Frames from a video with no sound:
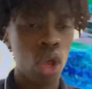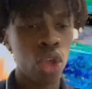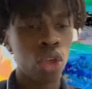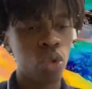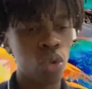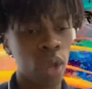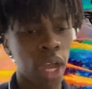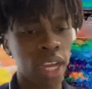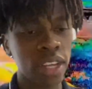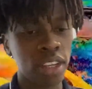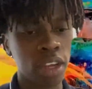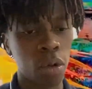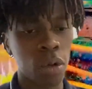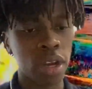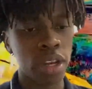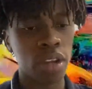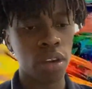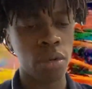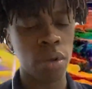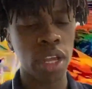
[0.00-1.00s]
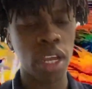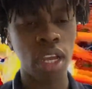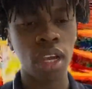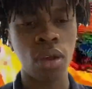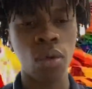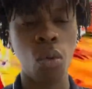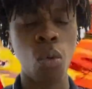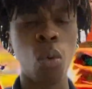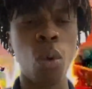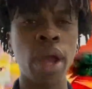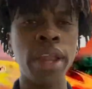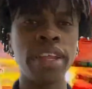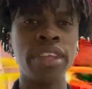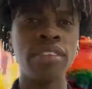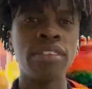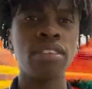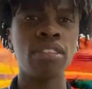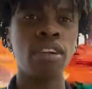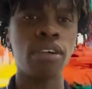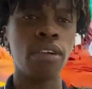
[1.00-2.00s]
you guys are wondering what
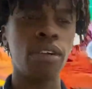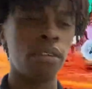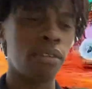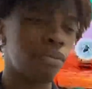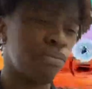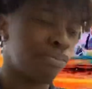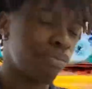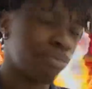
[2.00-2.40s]
is the